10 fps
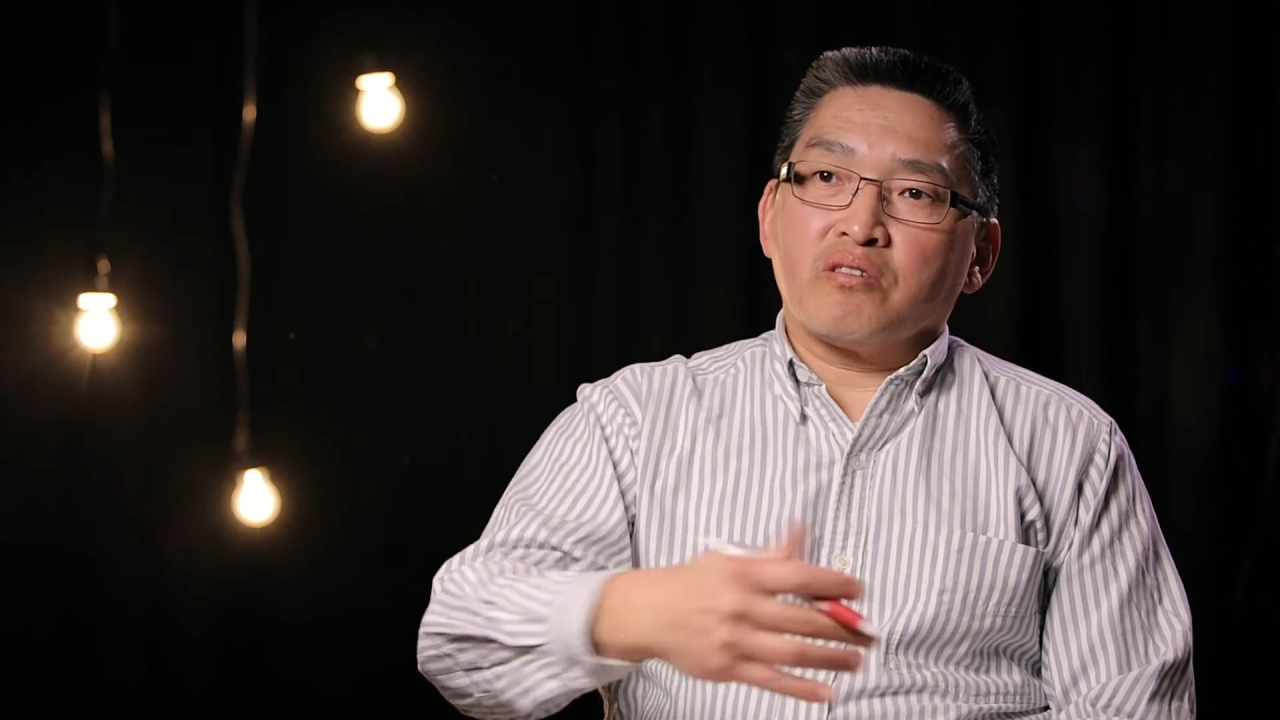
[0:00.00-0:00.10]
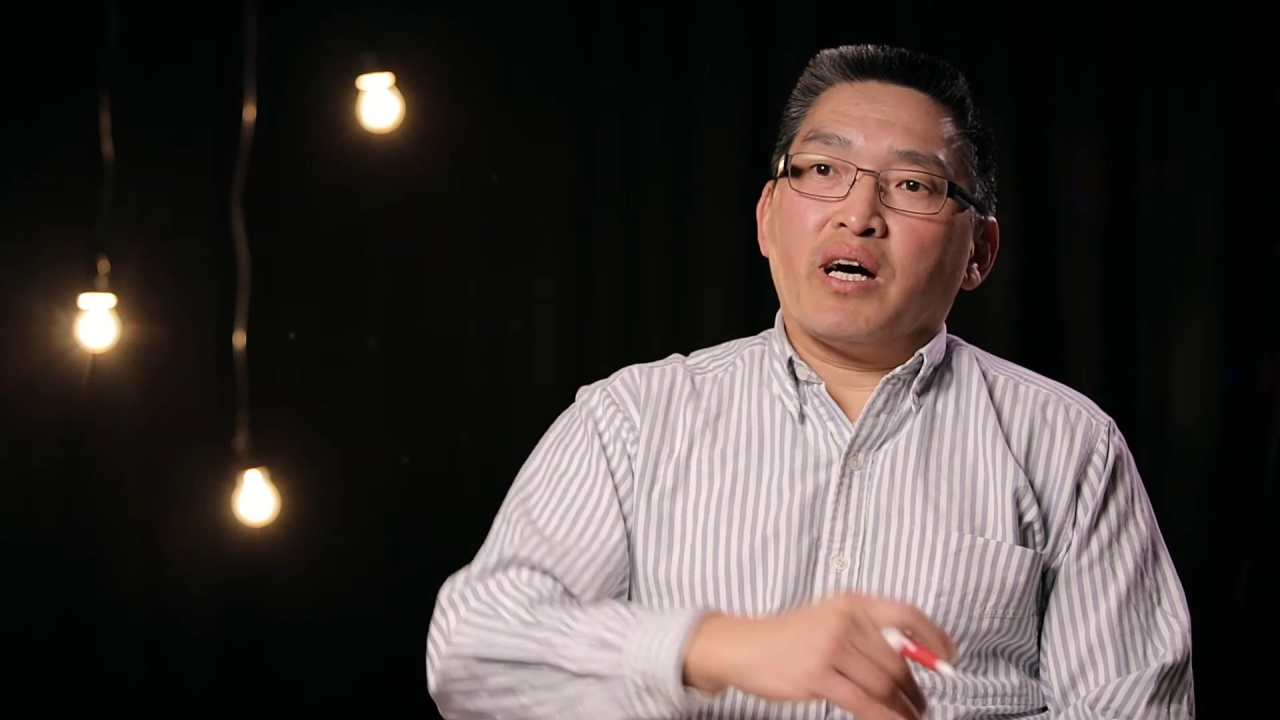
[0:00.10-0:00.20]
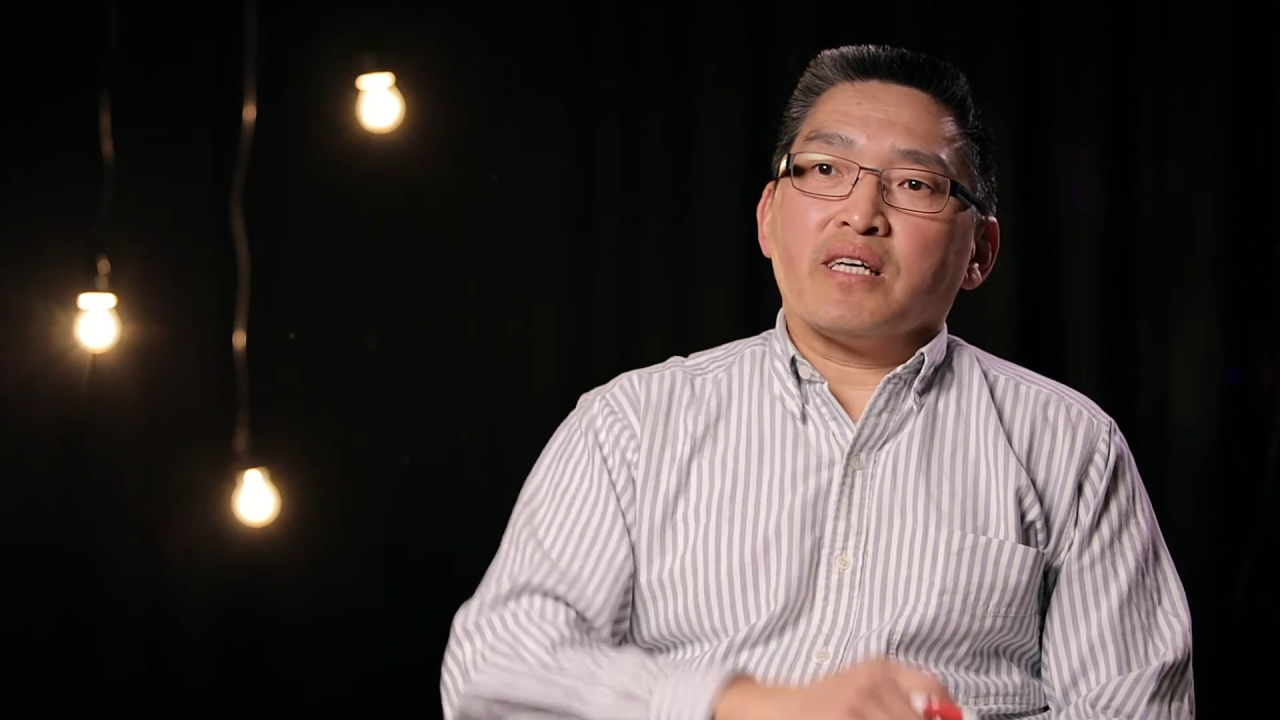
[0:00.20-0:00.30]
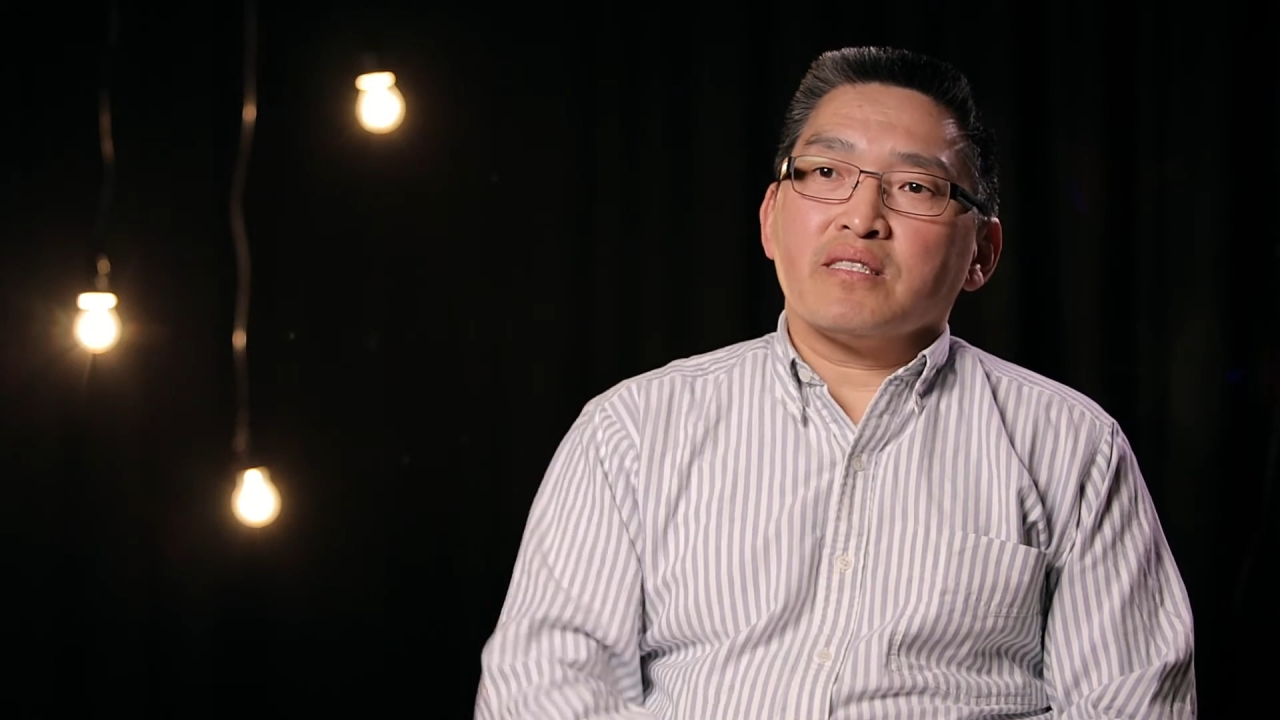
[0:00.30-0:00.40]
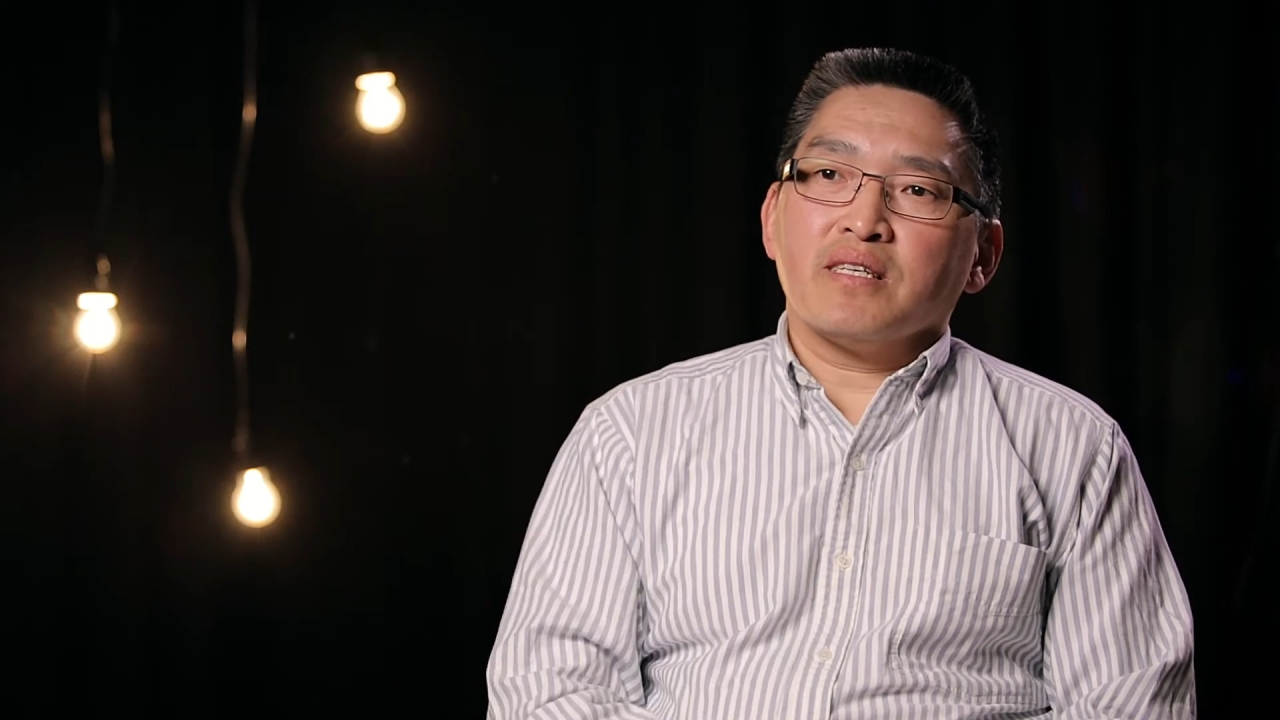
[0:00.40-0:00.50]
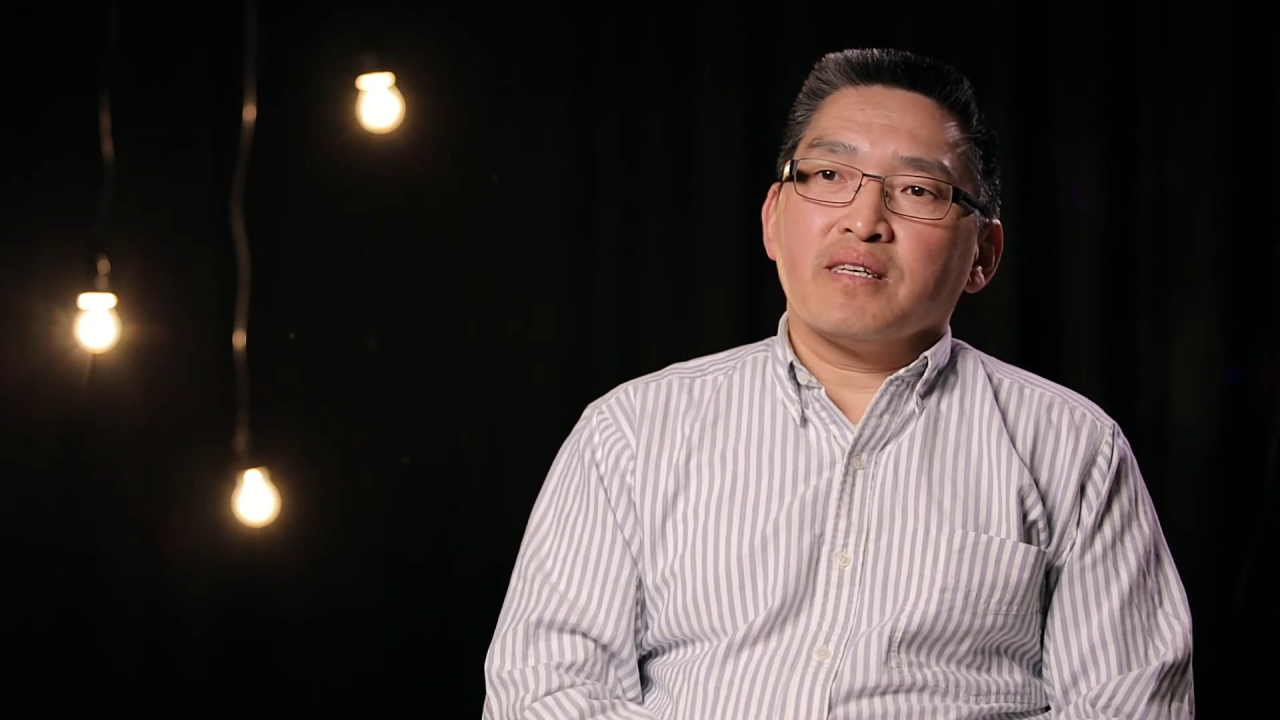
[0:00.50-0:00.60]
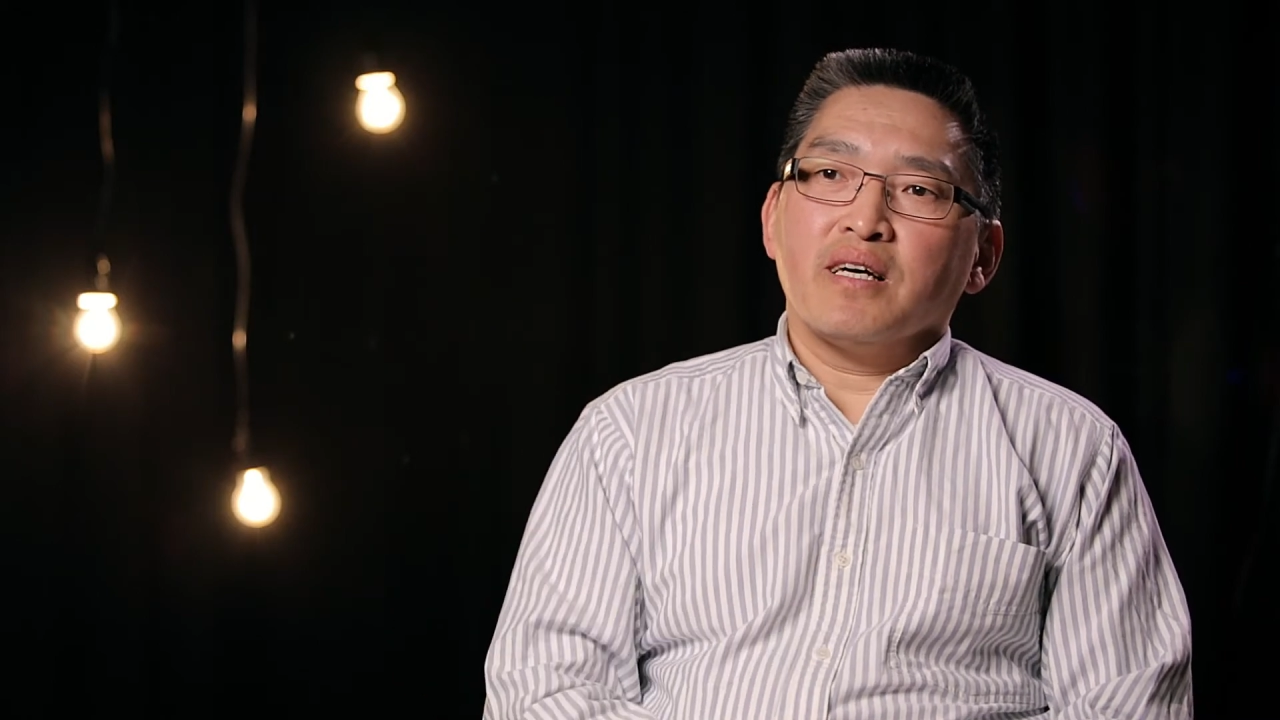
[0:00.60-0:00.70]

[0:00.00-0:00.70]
Christ.